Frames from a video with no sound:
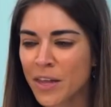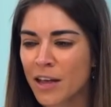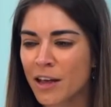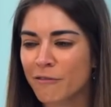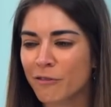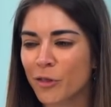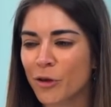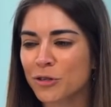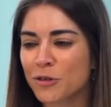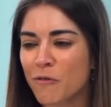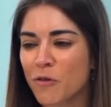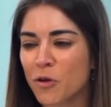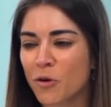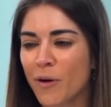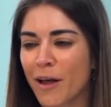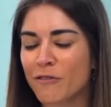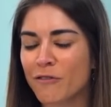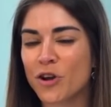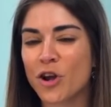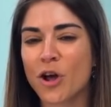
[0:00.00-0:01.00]
For those of you who
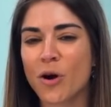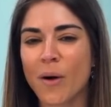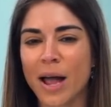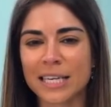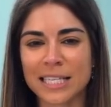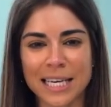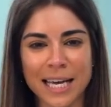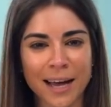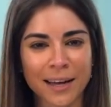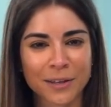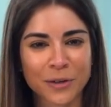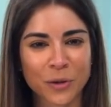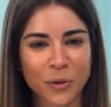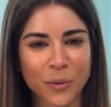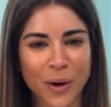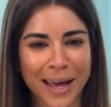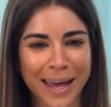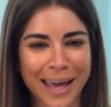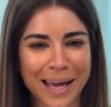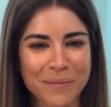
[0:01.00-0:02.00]
have no idea who
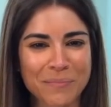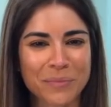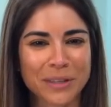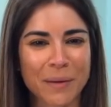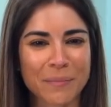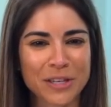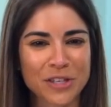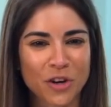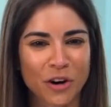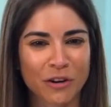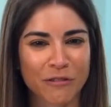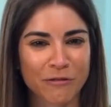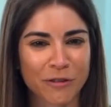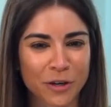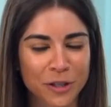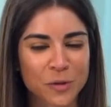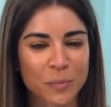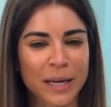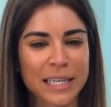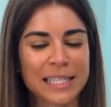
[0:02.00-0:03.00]
I am, let me start
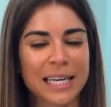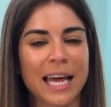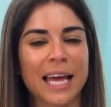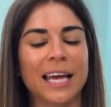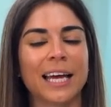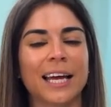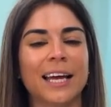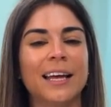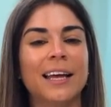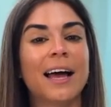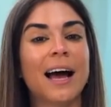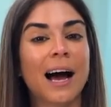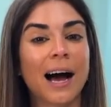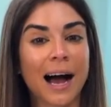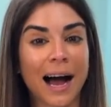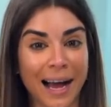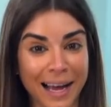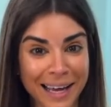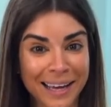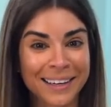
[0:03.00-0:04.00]
first by saying,
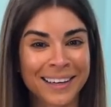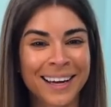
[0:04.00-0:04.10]
Hi,